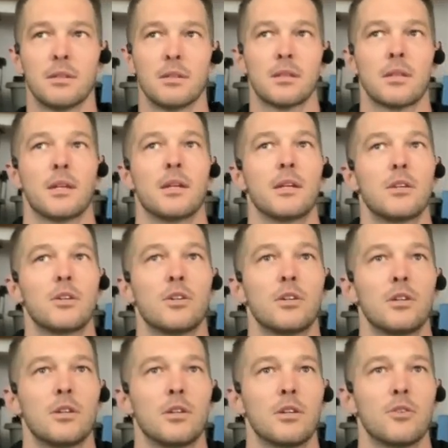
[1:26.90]
Okay,
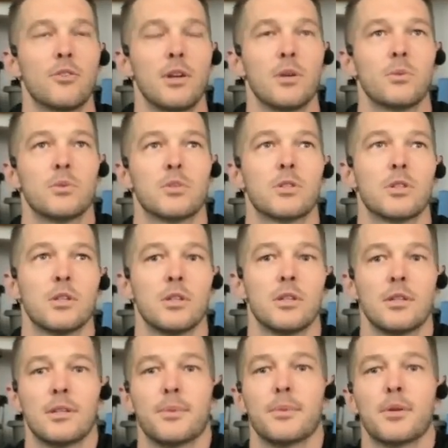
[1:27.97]
good. The right one's
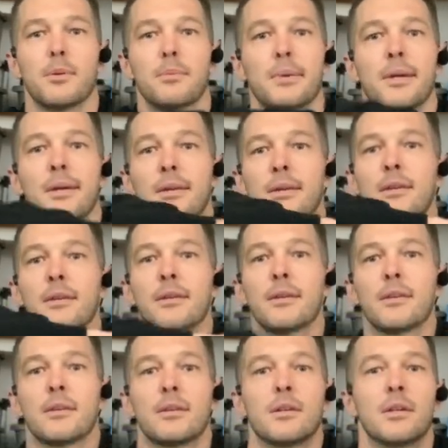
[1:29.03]
good. Let me go back
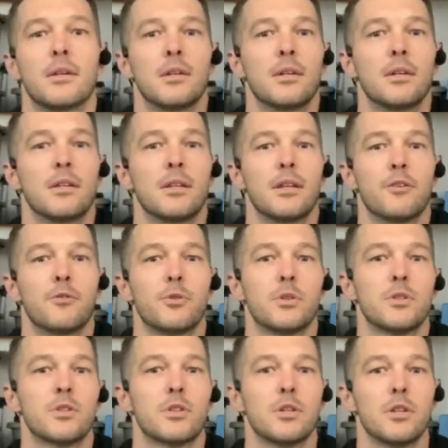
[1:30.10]
here. Left
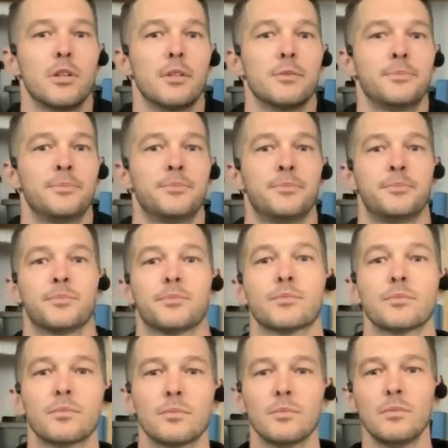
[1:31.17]
one's good.
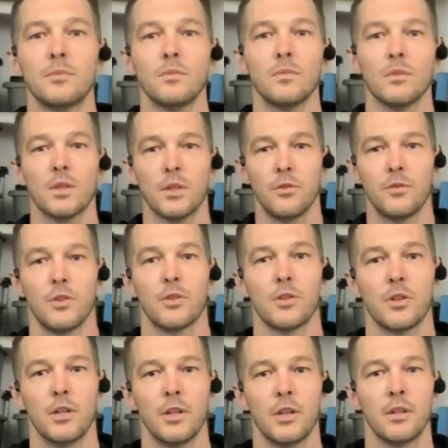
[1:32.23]
Feeling
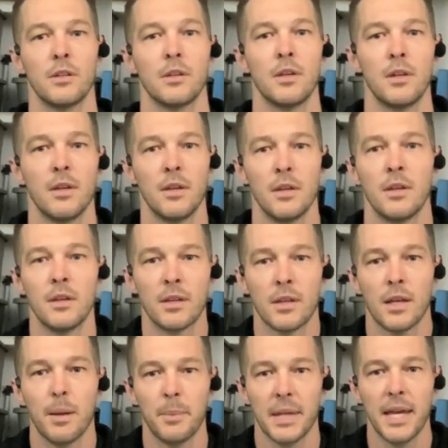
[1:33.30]
good.
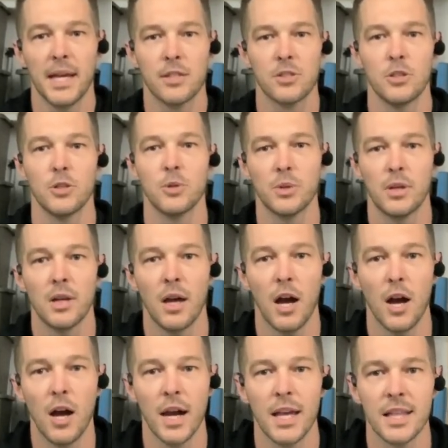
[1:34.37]
Got my KAATSU. All
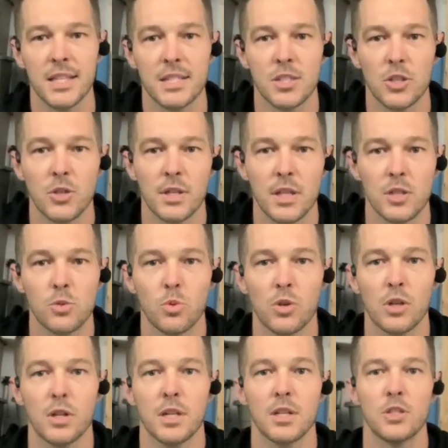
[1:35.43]
right, let's do this. We're
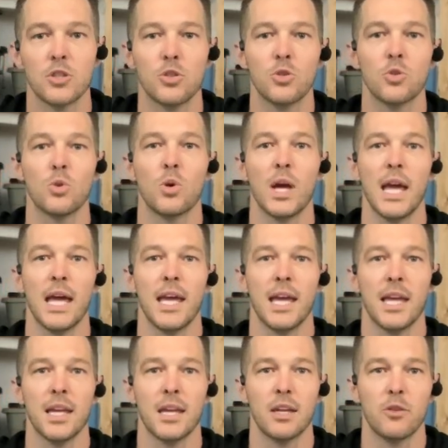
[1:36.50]
going to do
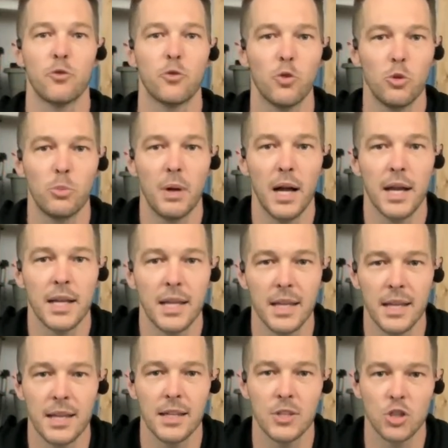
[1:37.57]
a full
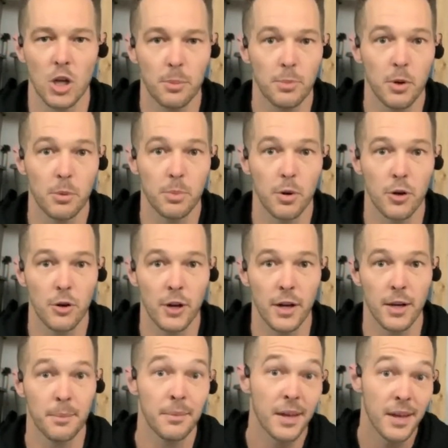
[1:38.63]
body jump rope
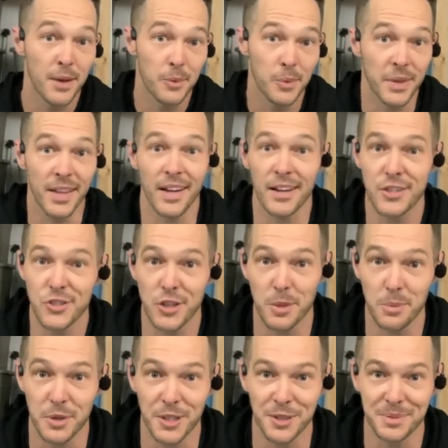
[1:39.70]
program without a jump
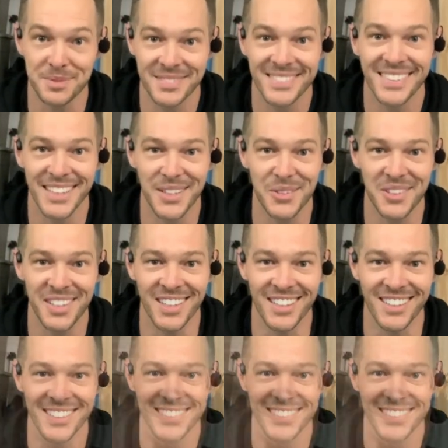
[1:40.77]
rope. Here we go.